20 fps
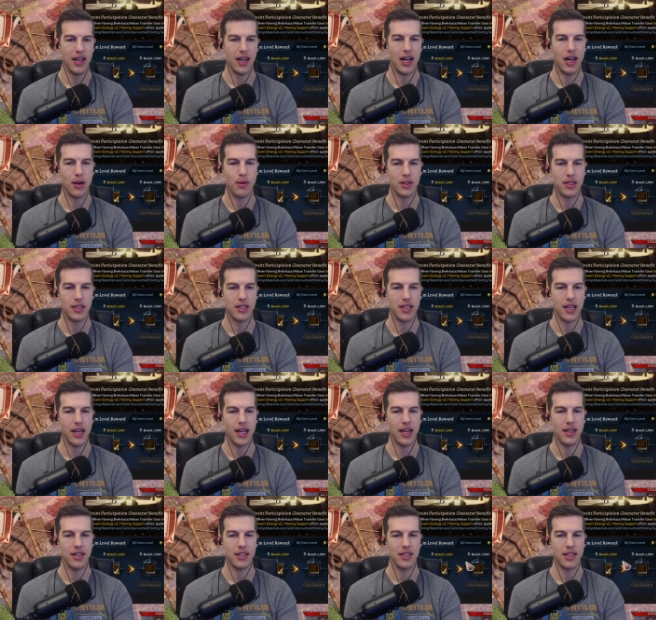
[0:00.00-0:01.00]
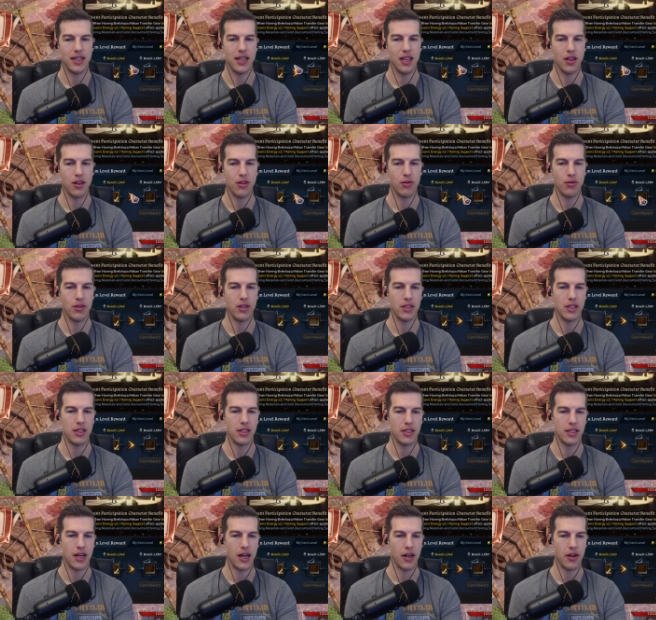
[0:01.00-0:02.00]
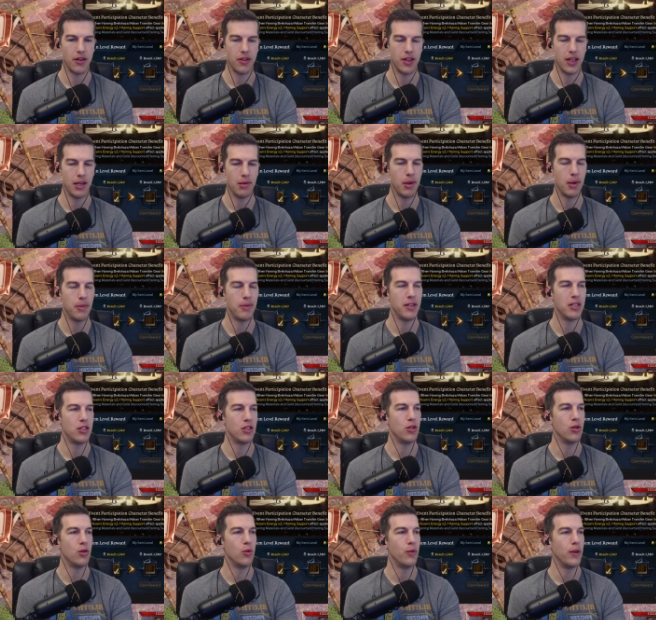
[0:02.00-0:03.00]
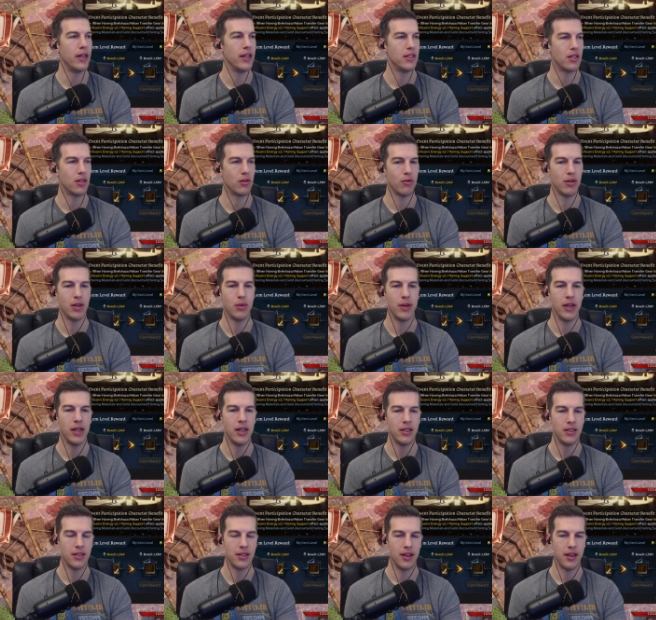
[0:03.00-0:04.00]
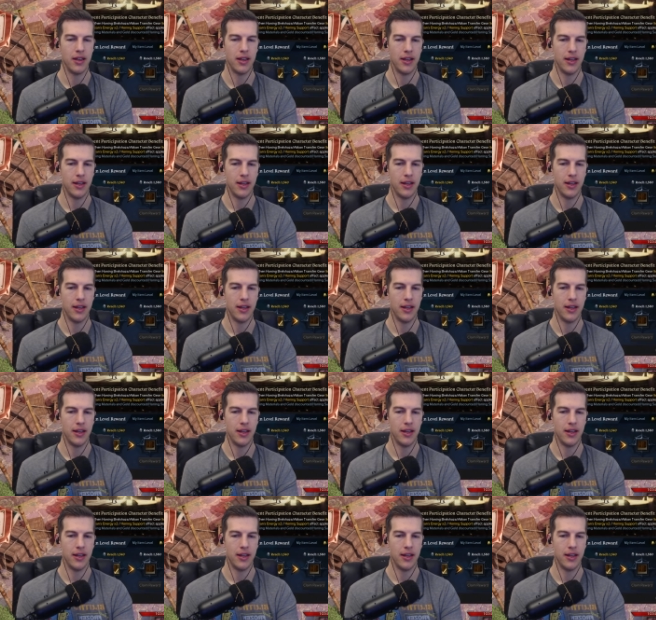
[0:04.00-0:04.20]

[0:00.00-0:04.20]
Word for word: I would say, to get through this entire thing. Maybe two weeks, three weeks.